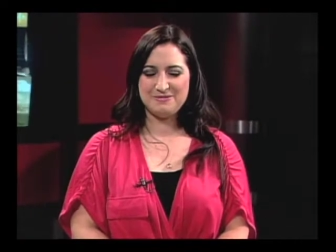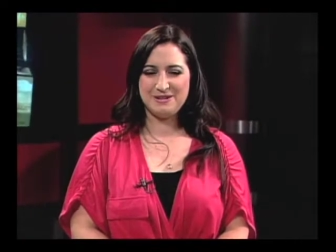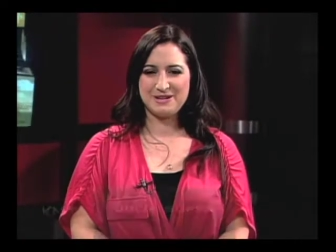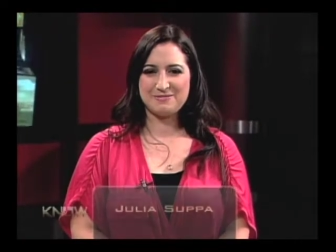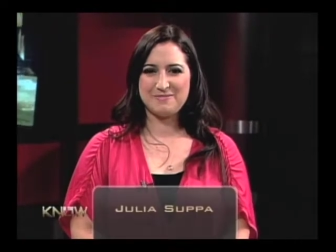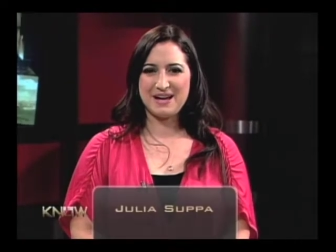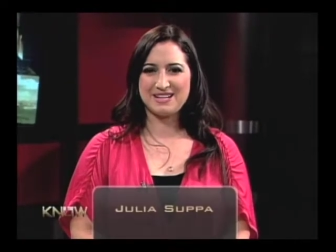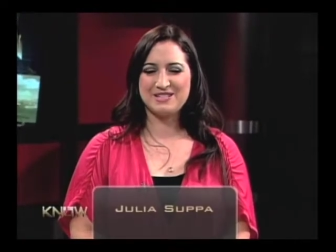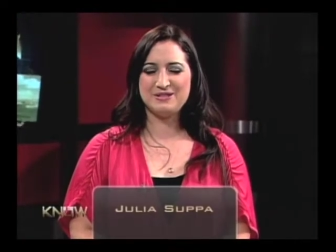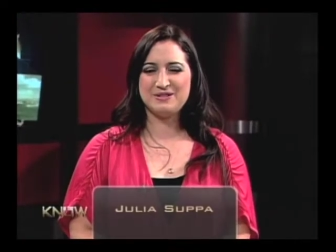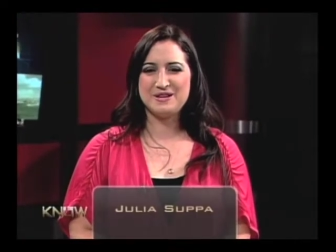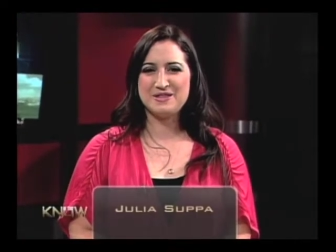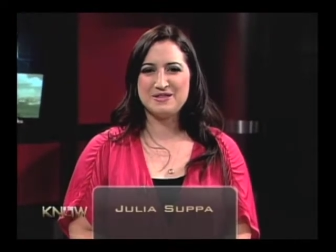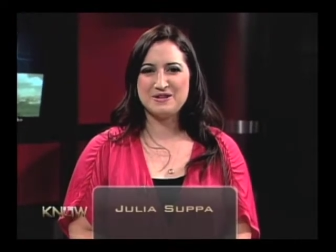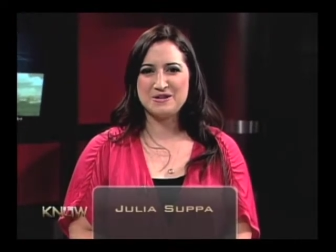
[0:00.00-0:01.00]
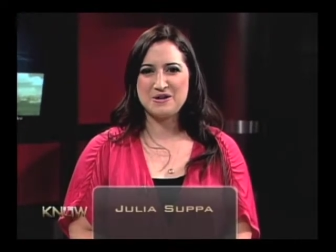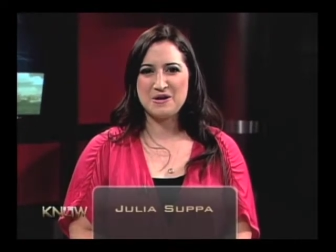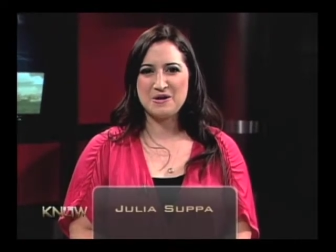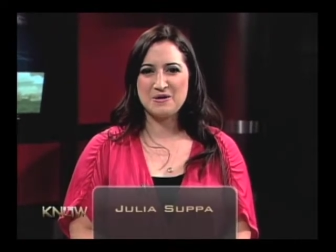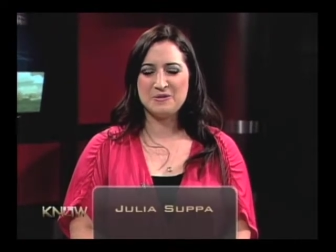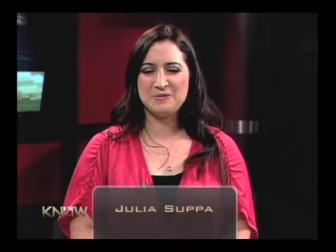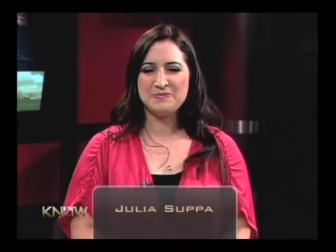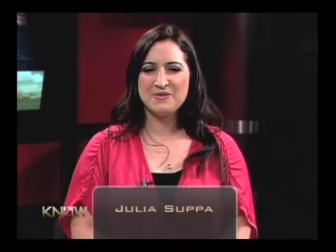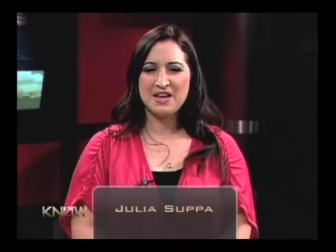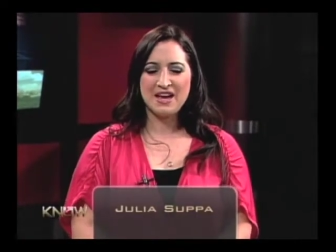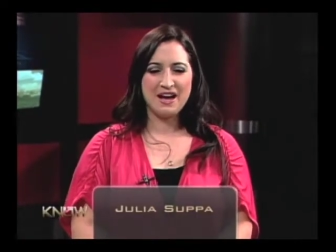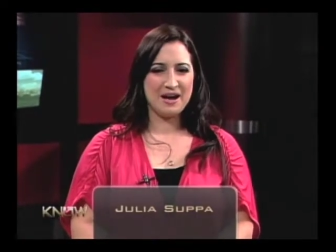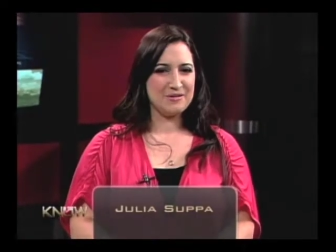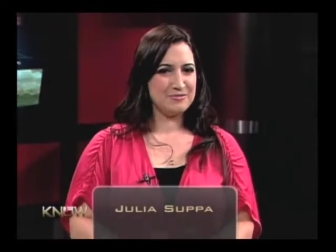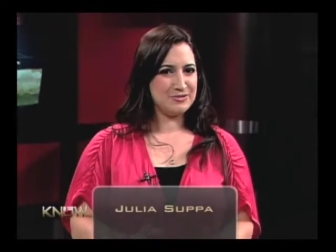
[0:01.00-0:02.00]
Welcome back to In the Know.
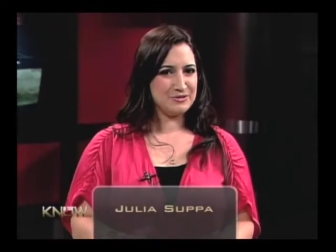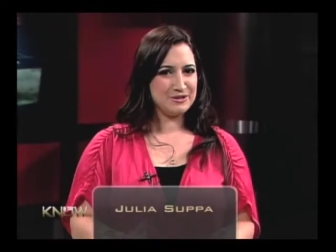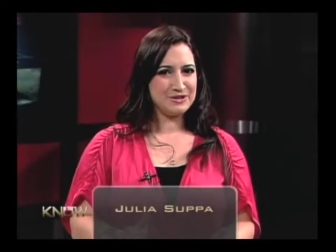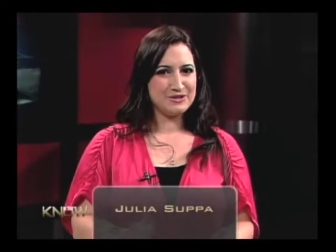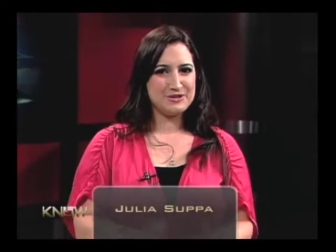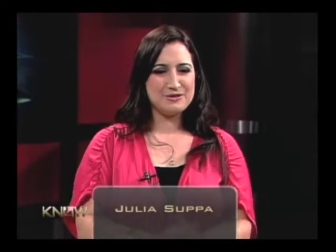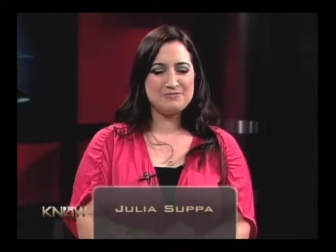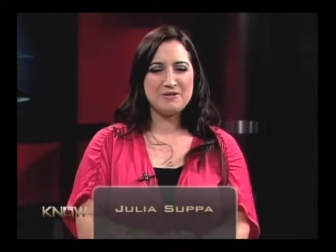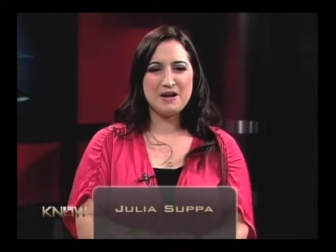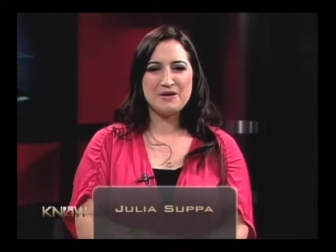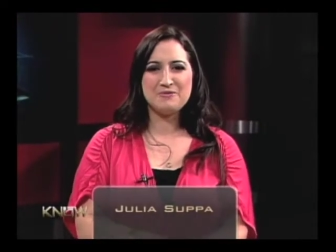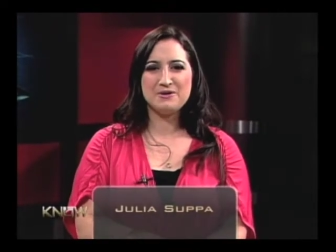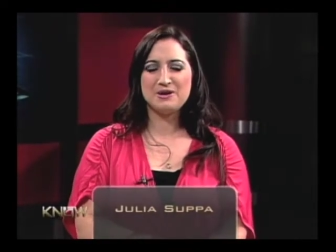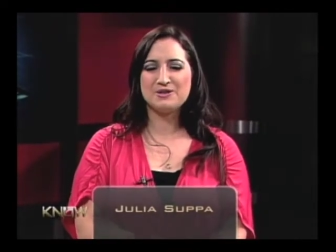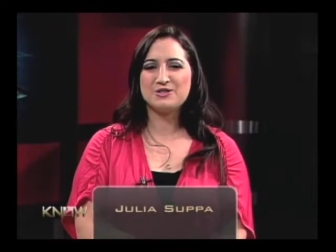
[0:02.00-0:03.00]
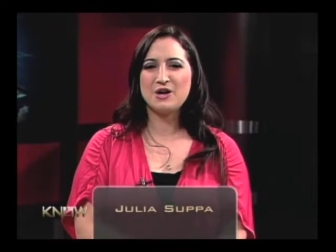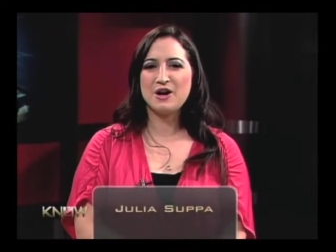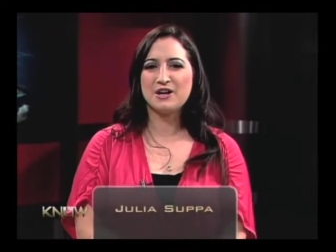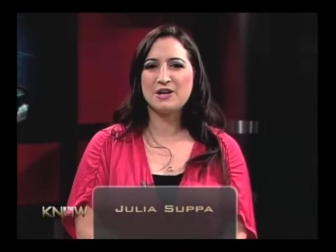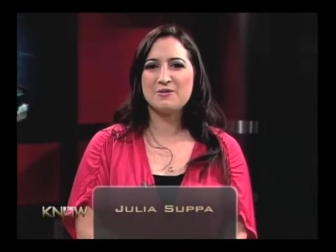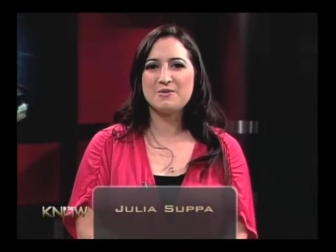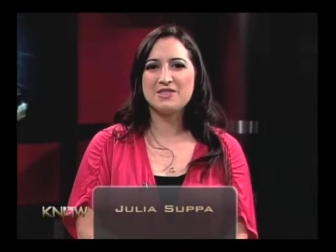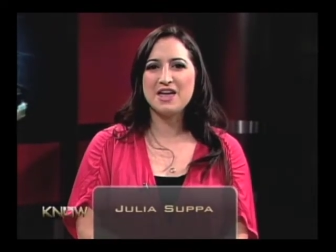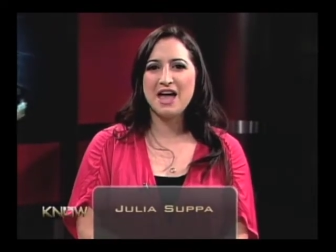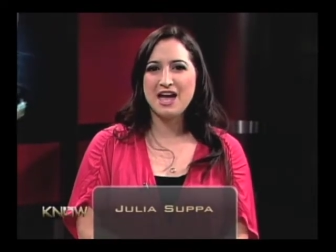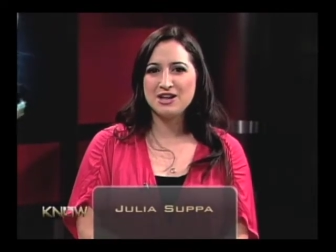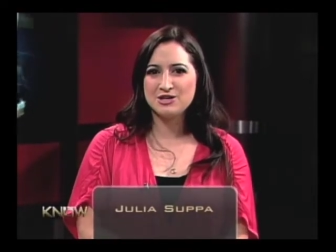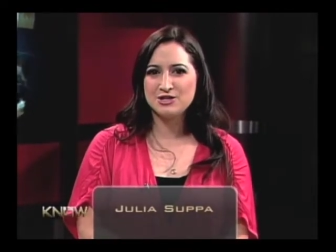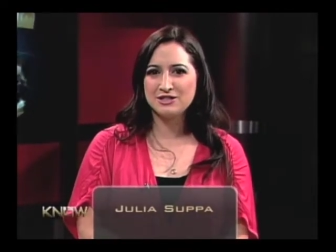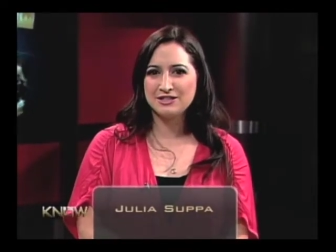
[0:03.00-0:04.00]
I'm Julia Suppa, and we are talking with
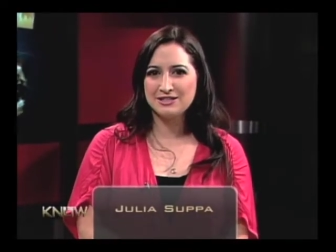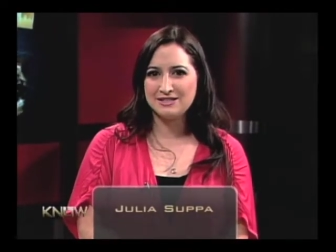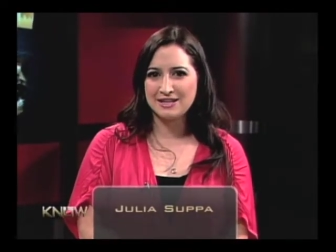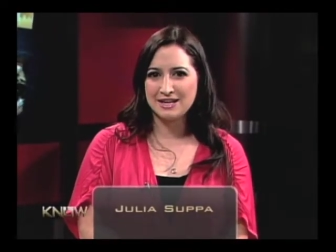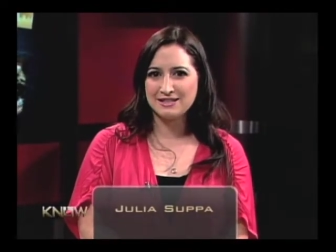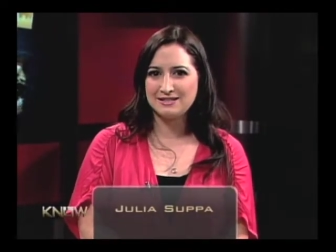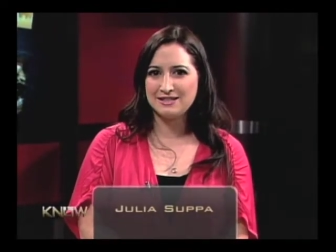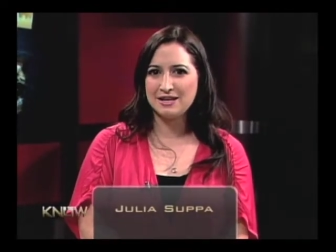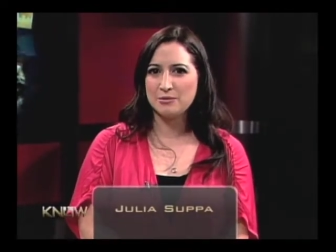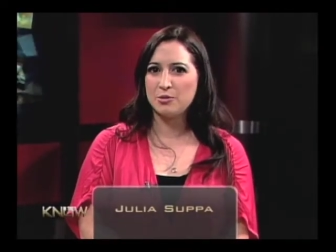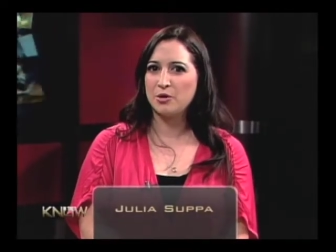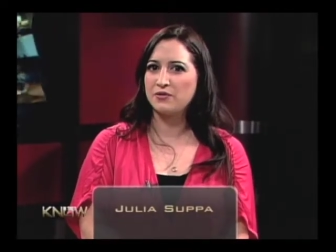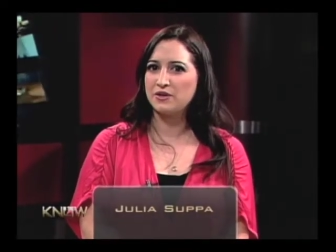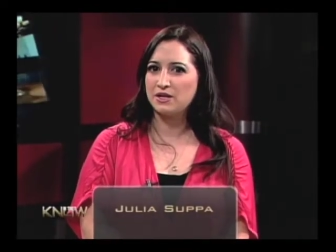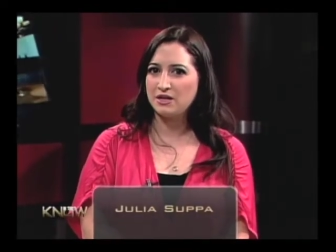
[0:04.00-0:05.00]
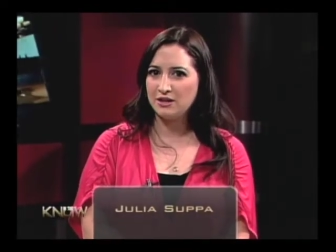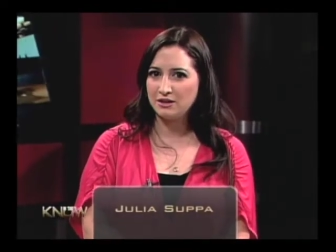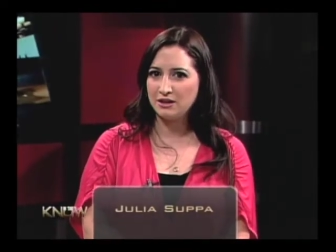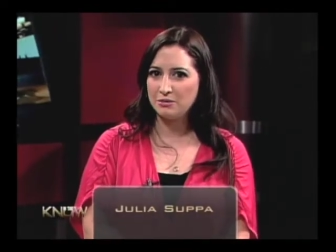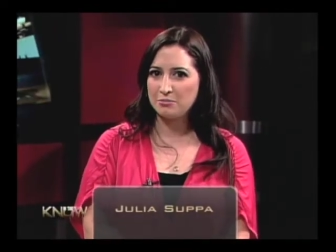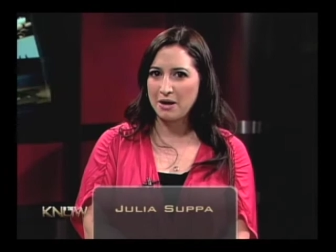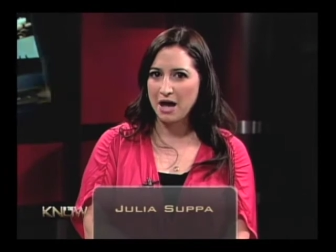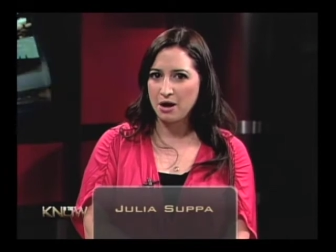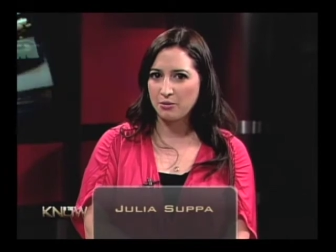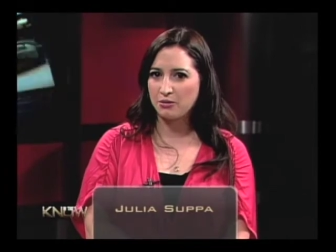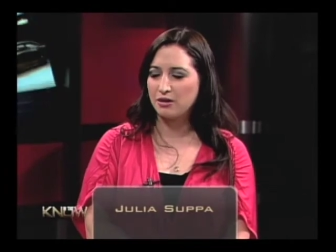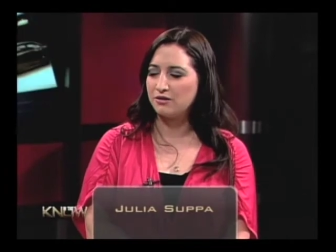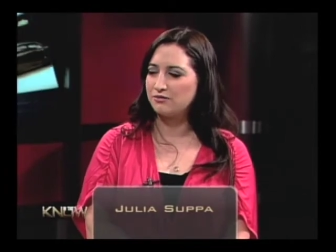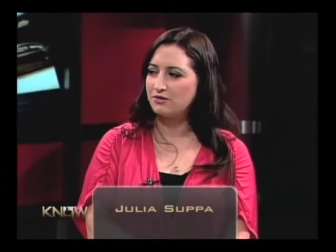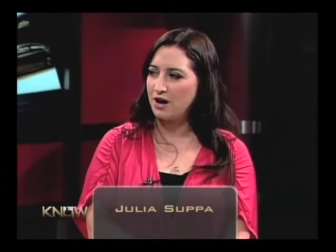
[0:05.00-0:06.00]
Angela Dacey about the healing power
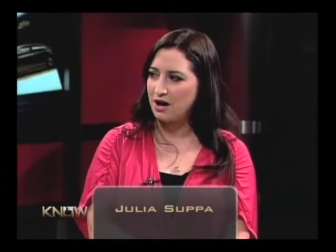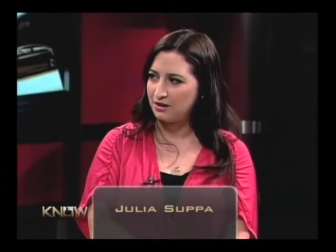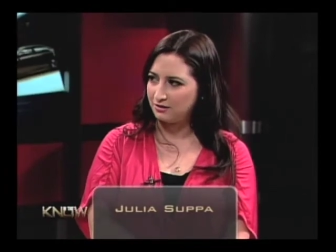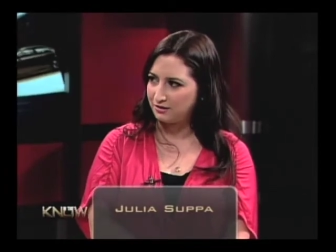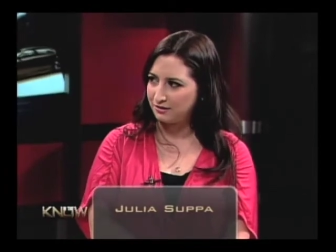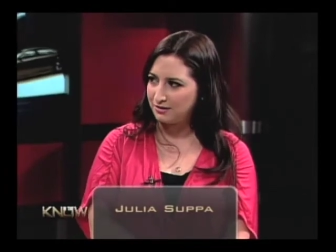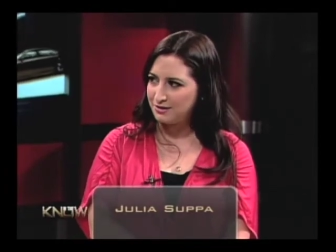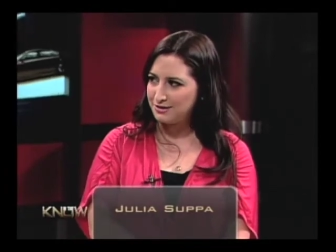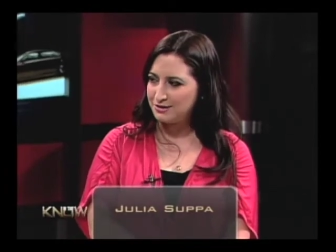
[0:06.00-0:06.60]
of color.